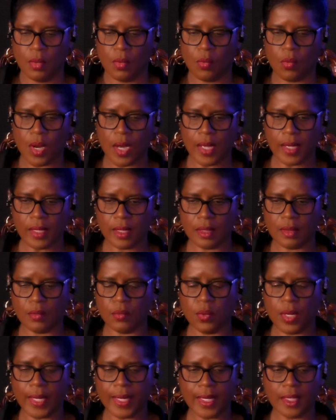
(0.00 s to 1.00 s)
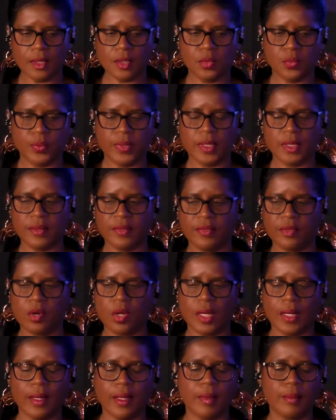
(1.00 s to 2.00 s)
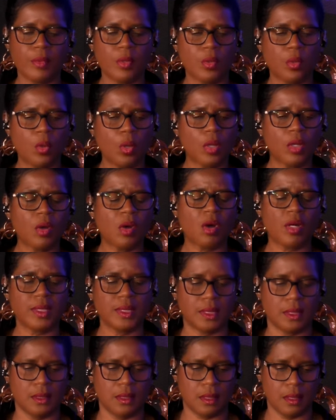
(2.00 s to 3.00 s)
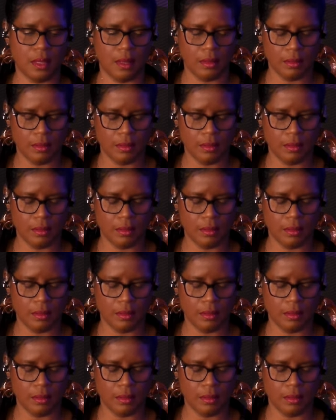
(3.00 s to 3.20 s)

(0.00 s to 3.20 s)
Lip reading: why can't we follow him wholeheartedly?